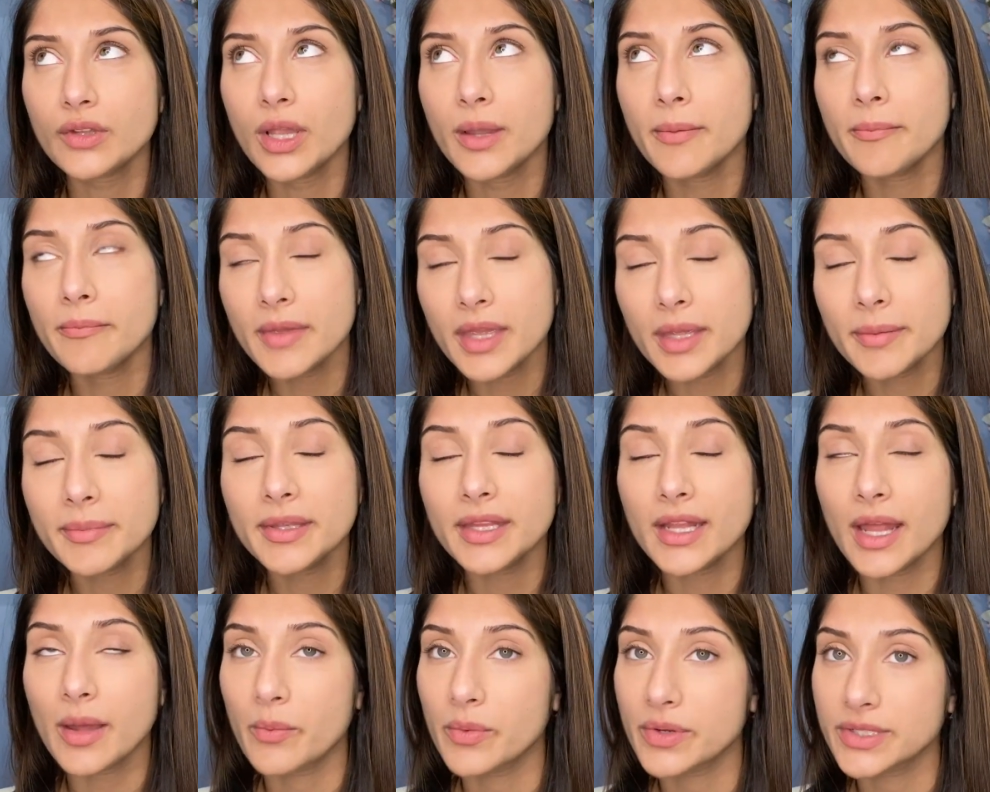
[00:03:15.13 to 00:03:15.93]
maybe
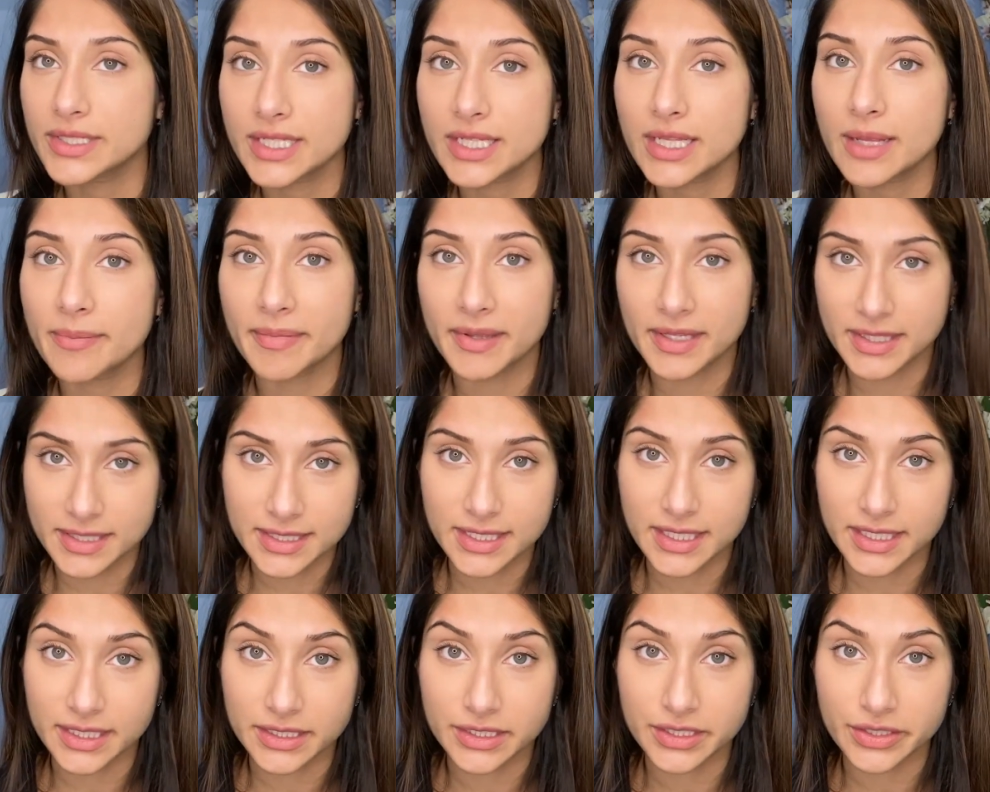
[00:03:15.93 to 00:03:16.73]
that wasn't the best
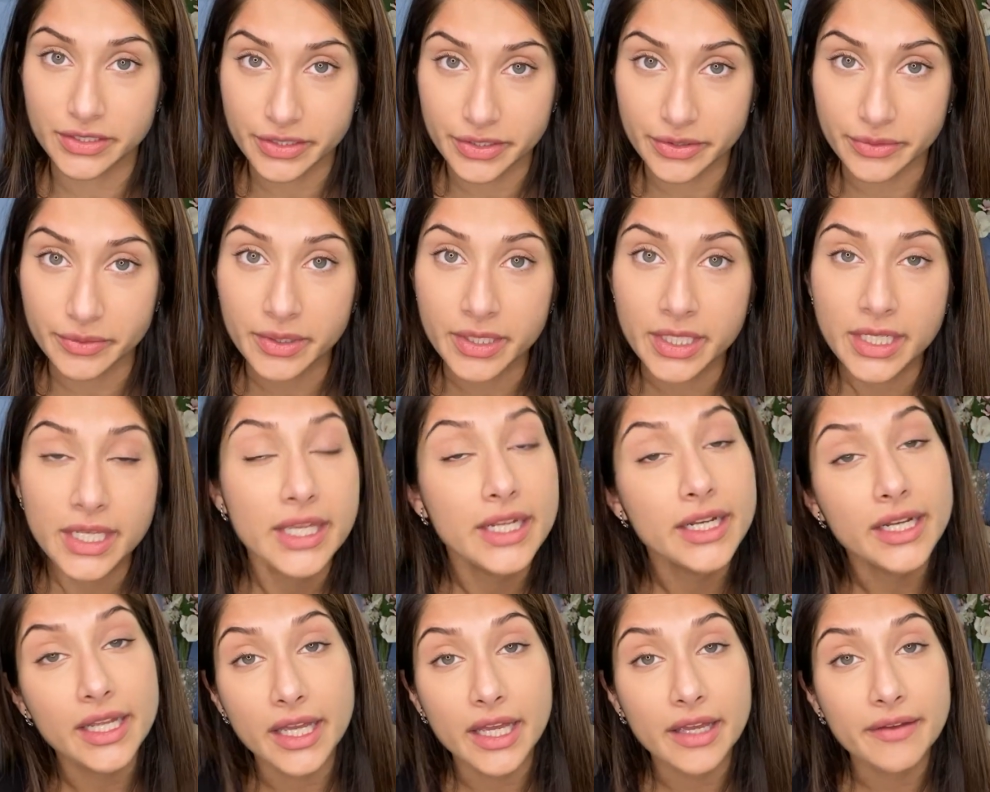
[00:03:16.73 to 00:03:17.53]
thing to do.
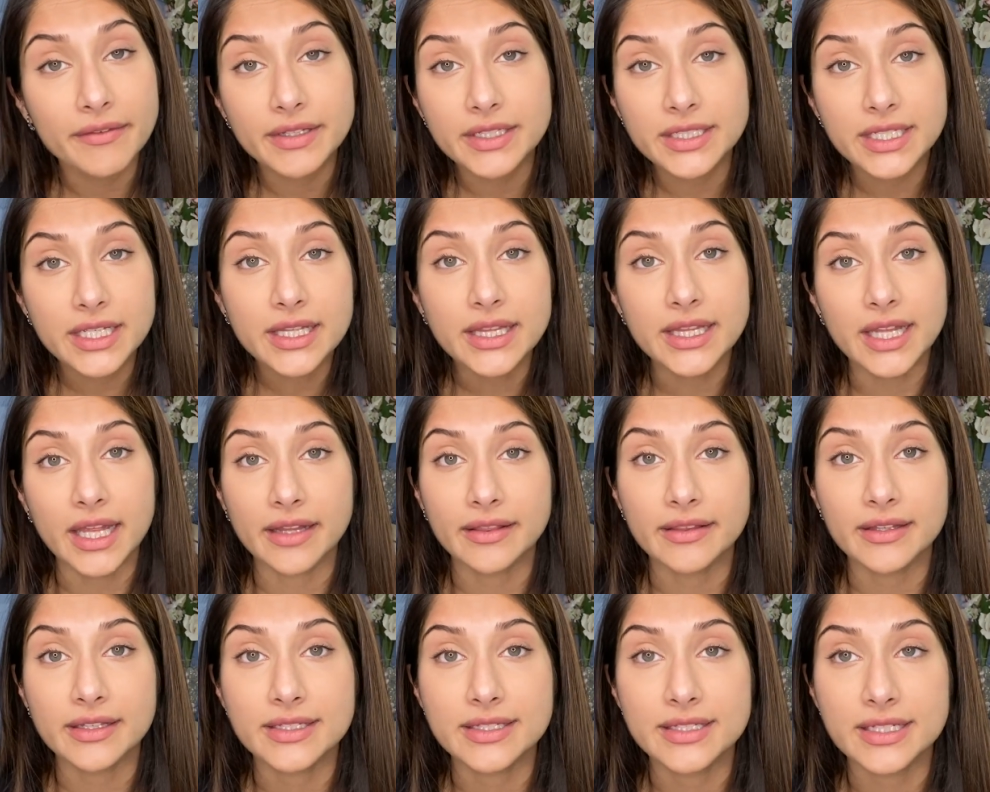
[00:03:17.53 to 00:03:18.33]
And I haven't done
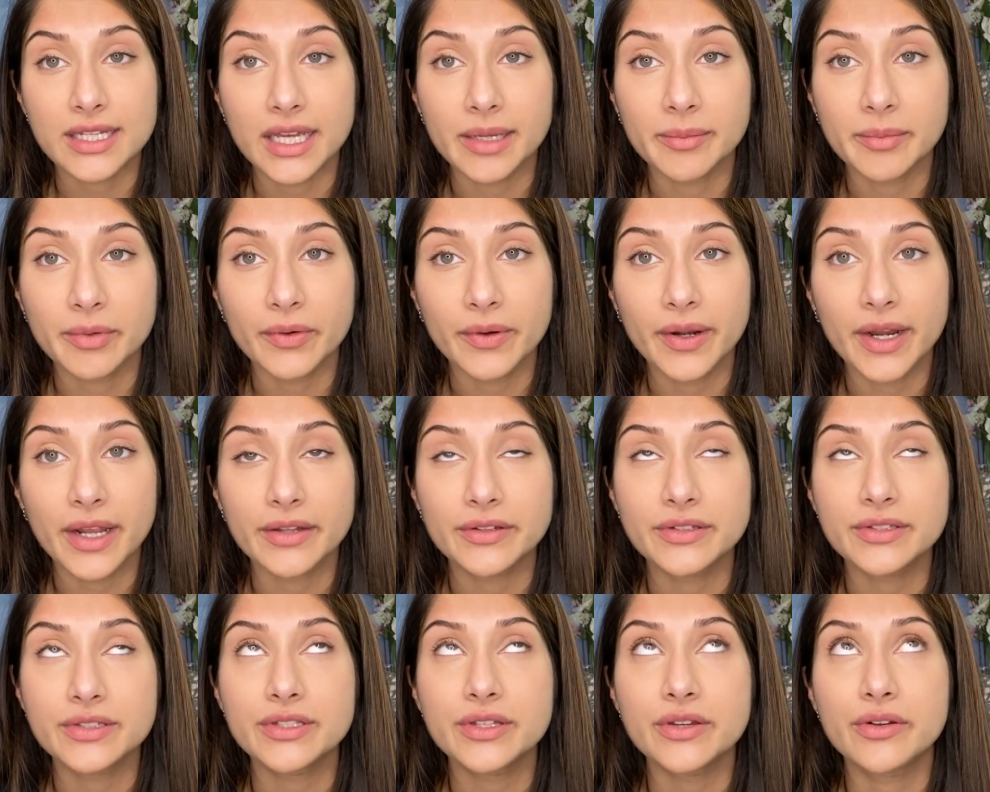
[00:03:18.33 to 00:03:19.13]
that this time
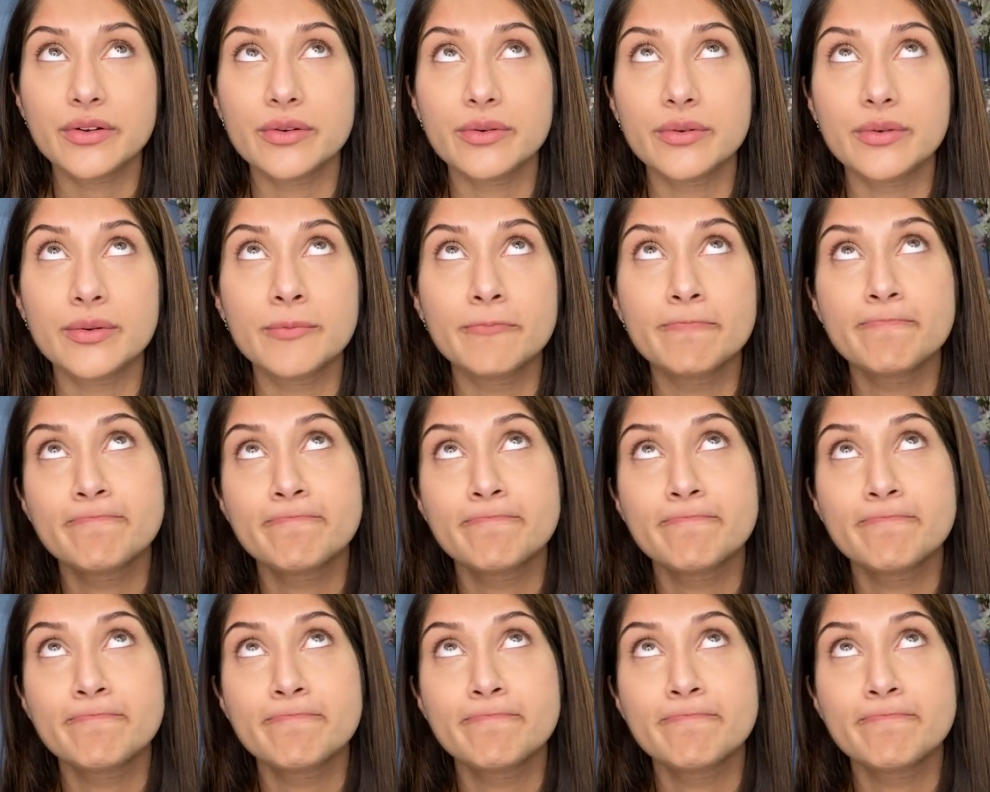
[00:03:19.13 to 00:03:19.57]
around. So